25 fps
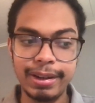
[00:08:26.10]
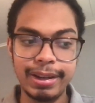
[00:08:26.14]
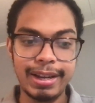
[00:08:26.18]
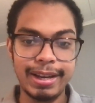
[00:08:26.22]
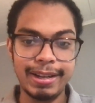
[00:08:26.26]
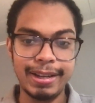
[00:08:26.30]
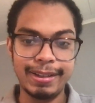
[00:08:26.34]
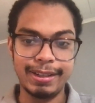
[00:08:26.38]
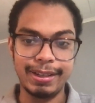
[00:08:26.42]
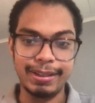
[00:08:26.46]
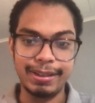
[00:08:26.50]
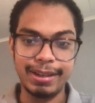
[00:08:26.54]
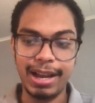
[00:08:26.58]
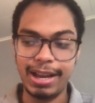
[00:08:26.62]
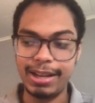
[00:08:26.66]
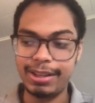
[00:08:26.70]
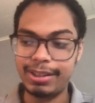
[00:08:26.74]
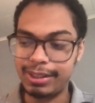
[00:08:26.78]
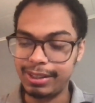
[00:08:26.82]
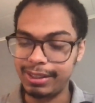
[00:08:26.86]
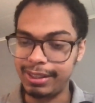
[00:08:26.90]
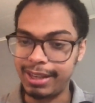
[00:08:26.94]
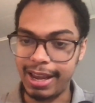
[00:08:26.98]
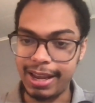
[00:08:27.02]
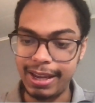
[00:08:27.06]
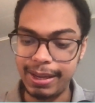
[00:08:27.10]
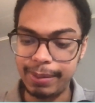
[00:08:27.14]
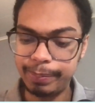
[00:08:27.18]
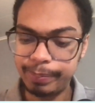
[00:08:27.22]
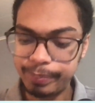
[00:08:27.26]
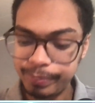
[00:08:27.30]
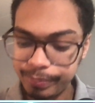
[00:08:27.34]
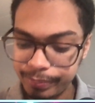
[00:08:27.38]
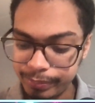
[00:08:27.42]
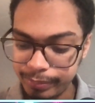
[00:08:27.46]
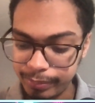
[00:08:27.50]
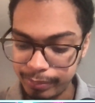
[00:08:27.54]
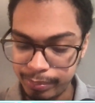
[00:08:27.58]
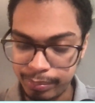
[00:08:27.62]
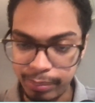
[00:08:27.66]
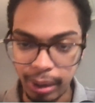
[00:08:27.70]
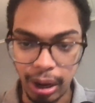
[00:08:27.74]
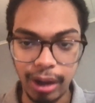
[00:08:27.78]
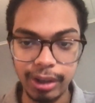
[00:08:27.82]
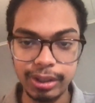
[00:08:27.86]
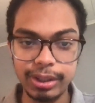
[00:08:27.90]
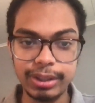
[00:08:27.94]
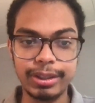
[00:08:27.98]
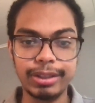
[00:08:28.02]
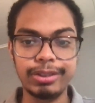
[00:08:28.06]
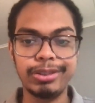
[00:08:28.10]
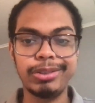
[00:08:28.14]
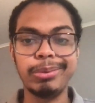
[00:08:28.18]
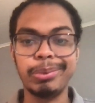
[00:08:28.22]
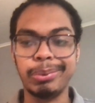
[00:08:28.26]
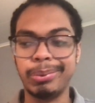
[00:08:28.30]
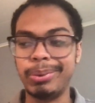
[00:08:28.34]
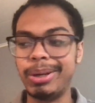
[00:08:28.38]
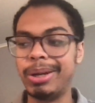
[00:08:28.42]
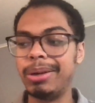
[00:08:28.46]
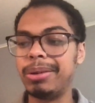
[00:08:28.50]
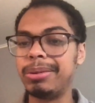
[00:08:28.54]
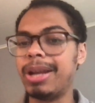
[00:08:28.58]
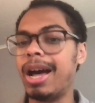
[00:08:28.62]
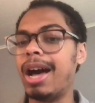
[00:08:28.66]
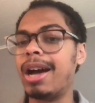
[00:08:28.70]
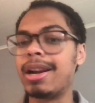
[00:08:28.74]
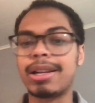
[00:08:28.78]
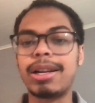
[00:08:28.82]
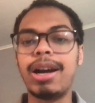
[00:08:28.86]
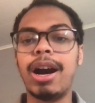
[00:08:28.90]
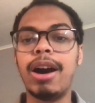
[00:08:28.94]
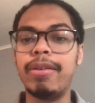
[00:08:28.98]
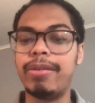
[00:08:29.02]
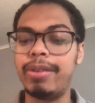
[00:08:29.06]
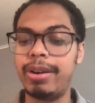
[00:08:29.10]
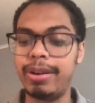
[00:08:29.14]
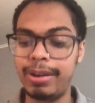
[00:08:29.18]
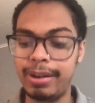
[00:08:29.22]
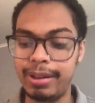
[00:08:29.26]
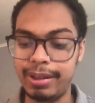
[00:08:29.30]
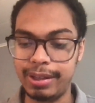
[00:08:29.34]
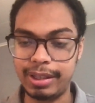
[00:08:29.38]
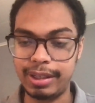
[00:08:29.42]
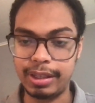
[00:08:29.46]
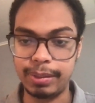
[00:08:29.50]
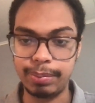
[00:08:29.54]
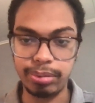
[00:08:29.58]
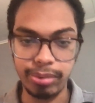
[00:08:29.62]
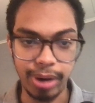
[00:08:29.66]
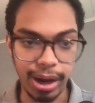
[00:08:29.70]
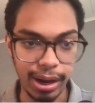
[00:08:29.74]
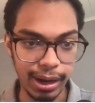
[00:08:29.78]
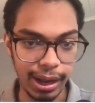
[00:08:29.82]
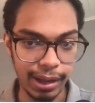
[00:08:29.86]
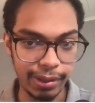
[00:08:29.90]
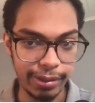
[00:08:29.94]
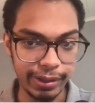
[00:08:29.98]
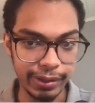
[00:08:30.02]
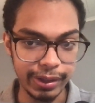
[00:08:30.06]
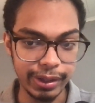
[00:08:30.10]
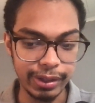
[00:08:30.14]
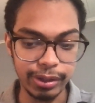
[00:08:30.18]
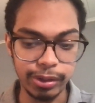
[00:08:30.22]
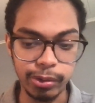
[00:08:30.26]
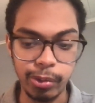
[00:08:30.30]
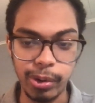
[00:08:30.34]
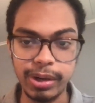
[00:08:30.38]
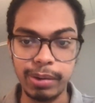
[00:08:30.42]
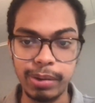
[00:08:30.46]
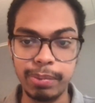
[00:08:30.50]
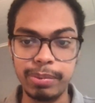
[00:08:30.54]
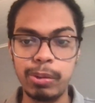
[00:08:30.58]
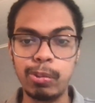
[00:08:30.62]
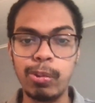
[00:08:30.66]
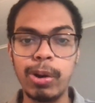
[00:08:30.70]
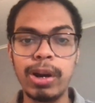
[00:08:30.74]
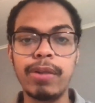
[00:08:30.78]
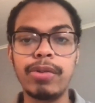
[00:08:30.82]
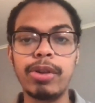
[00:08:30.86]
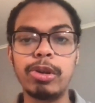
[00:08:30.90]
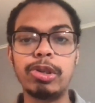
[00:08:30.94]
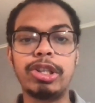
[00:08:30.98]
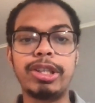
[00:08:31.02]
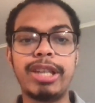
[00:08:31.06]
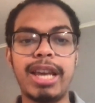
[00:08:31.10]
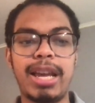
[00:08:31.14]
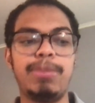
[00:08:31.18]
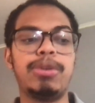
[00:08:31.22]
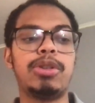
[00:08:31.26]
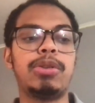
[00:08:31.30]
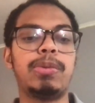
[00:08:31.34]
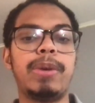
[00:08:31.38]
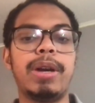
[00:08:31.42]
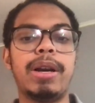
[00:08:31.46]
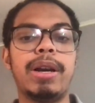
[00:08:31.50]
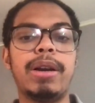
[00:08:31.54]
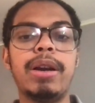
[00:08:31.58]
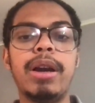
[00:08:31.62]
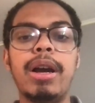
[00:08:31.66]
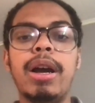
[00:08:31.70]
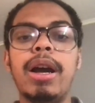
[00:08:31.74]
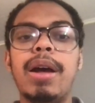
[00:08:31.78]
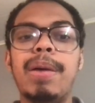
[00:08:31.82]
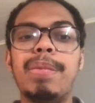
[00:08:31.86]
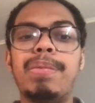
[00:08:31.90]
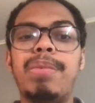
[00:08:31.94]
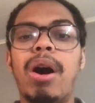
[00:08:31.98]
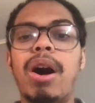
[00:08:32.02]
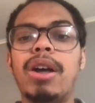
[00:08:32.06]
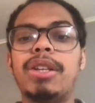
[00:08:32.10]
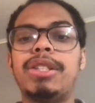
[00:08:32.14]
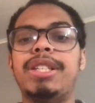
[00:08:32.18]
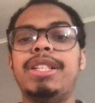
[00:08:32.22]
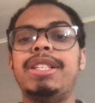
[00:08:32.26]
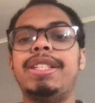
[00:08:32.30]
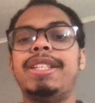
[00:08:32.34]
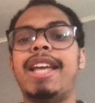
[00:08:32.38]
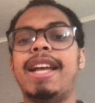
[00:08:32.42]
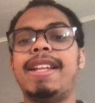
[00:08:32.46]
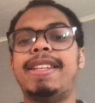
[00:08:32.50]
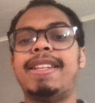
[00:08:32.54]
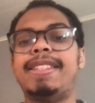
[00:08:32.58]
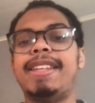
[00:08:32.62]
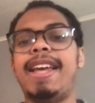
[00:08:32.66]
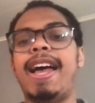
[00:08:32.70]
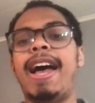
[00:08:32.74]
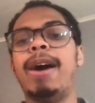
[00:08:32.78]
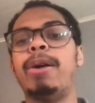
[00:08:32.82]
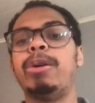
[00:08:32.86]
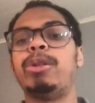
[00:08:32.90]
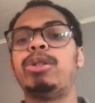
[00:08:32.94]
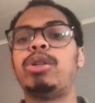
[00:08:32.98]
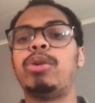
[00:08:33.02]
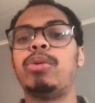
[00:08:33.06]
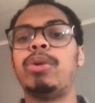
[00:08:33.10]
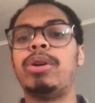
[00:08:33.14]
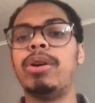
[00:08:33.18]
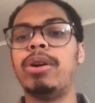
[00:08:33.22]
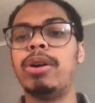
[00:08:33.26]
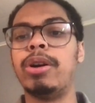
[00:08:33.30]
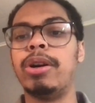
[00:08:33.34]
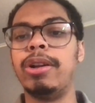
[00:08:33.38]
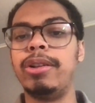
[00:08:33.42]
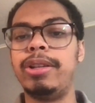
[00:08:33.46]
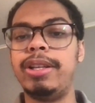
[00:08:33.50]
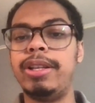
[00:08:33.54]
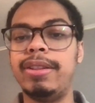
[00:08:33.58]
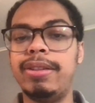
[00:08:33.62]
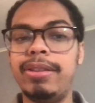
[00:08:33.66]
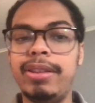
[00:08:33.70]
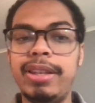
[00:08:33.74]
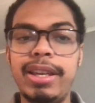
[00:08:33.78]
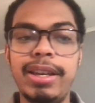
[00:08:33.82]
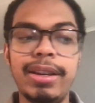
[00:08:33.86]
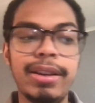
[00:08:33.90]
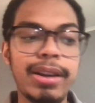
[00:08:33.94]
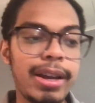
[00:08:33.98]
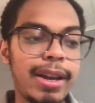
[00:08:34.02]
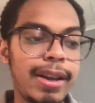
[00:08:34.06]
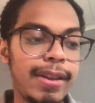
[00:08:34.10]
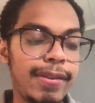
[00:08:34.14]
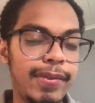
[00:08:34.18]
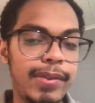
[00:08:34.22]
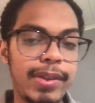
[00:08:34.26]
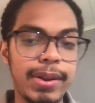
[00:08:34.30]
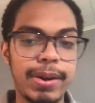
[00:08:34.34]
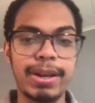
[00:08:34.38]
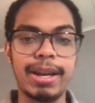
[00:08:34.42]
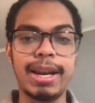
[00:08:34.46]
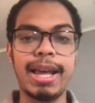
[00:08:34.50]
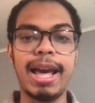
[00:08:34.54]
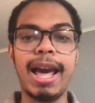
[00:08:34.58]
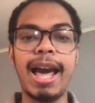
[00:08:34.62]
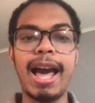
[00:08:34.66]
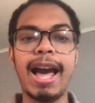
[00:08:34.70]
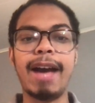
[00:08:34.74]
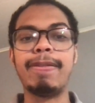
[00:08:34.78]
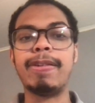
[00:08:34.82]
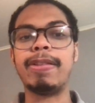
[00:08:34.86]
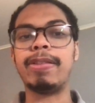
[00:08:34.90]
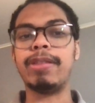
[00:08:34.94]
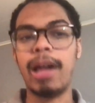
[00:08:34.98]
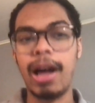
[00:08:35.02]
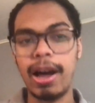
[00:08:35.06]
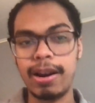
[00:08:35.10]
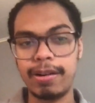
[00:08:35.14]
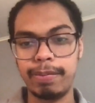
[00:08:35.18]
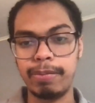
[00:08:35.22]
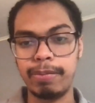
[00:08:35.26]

in tonight's game, Boston will not cover the spread. I think this is going to be one of those games where Boston gets out to an early lead. They're going to have a lot of